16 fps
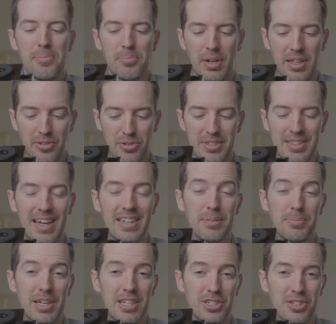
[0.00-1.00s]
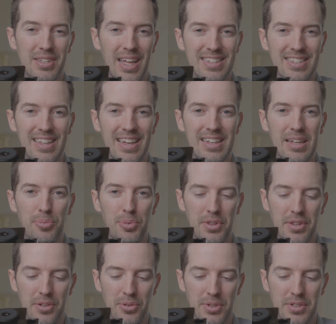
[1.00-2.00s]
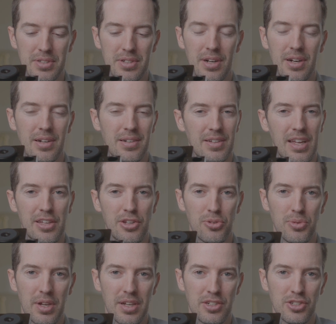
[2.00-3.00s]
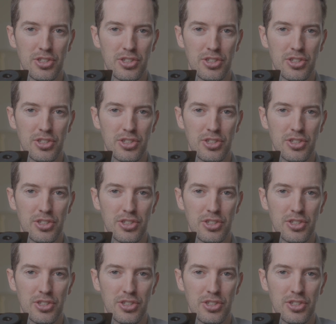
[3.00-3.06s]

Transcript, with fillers: but you just have to make sure that's lined up with the North Star and you're ready to